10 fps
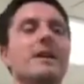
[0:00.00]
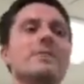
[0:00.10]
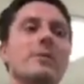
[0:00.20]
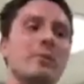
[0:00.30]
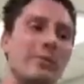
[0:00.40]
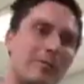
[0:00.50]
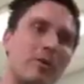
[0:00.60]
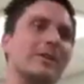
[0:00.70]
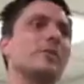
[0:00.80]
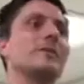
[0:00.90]
Even when we went
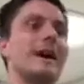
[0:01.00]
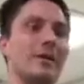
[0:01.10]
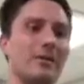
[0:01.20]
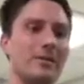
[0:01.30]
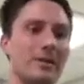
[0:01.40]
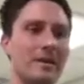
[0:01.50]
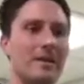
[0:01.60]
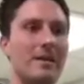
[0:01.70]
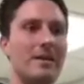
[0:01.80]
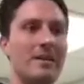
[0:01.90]
1-0
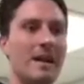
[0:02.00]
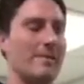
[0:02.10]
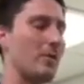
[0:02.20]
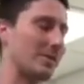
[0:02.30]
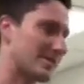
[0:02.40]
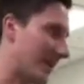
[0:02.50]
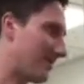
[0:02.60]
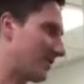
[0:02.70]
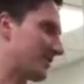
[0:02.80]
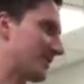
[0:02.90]
down, everyone
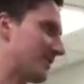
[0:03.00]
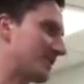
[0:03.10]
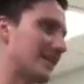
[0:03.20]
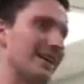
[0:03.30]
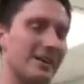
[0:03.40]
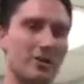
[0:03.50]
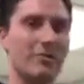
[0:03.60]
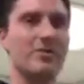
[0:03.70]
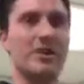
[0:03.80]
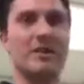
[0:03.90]
stayed positive, stayed
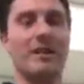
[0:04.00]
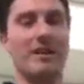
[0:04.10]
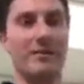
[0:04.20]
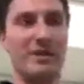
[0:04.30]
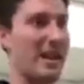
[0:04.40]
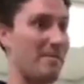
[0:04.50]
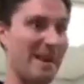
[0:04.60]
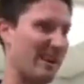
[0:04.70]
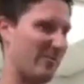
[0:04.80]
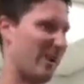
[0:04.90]
encouraging, and then we came
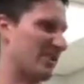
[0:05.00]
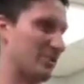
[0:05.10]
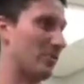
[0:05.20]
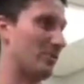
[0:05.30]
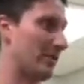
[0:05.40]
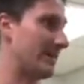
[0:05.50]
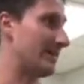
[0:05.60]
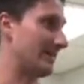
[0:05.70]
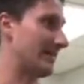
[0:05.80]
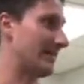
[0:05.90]
back and we actually won pretty
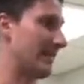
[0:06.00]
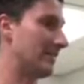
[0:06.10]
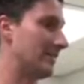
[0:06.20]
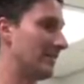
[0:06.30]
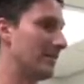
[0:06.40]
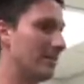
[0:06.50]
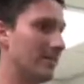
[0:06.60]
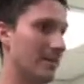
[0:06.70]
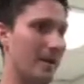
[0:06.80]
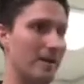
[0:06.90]
easily at the
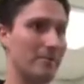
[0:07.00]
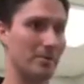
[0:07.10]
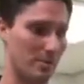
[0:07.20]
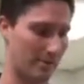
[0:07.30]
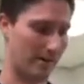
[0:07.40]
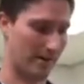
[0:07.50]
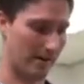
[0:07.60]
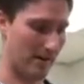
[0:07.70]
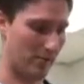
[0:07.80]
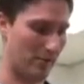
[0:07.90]
end because we played our
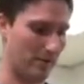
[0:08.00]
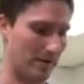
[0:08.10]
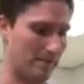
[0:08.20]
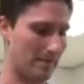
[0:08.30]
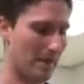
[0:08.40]
game properly.